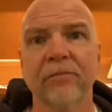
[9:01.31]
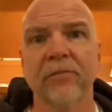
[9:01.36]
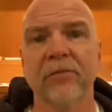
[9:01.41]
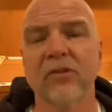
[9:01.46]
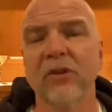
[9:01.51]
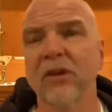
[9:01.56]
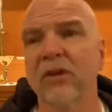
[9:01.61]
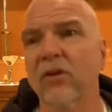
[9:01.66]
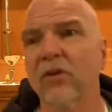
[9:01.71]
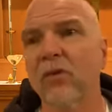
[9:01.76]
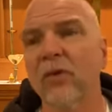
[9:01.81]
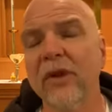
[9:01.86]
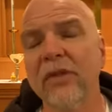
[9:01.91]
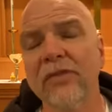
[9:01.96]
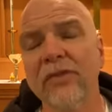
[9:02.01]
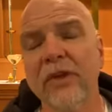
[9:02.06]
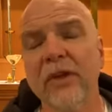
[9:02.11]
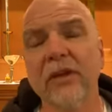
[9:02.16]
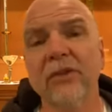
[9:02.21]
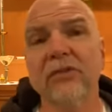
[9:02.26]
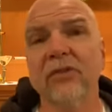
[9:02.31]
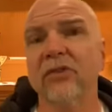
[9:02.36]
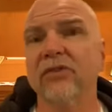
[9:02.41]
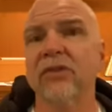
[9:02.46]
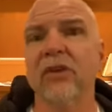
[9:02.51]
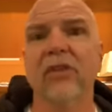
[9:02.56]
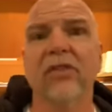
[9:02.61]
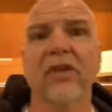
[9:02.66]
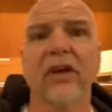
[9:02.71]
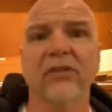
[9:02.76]
It's in Corinthians,
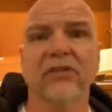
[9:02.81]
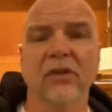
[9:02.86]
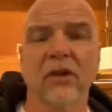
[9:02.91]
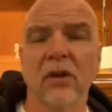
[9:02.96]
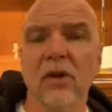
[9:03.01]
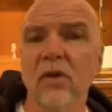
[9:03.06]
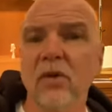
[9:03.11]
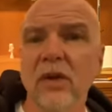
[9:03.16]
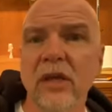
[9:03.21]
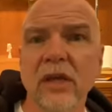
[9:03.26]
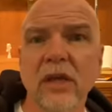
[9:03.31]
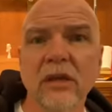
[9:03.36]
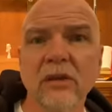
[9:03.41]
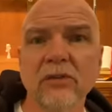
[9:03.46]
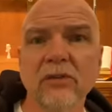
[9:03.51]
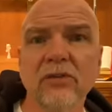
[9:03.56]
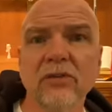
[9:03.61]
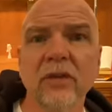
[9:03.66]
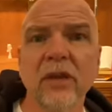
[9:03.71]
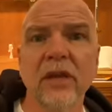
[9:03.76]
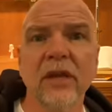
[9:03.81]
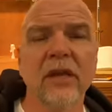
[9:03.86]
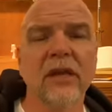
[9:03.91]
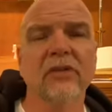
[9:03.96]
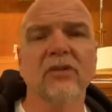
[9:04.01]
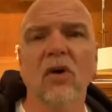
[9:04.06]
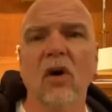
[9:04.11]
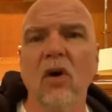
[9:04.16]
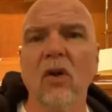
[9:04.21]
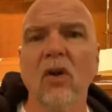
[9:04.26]
it's in Thessalonians, it's